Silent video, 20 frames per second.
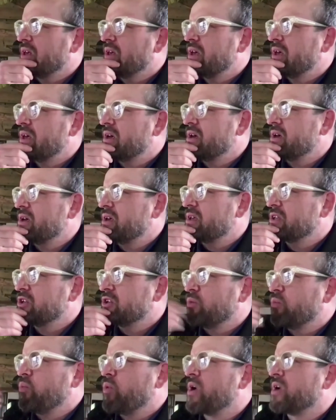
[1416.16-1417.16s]

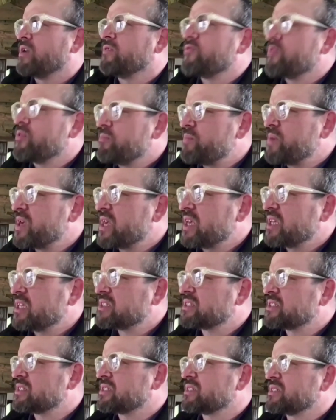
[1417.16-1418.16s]
one of the
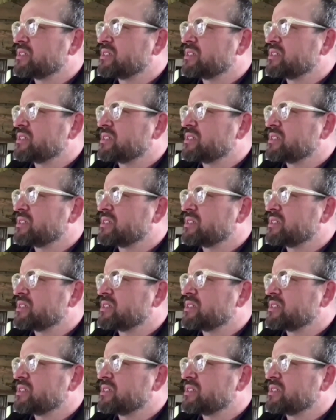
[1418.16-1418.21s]
biggest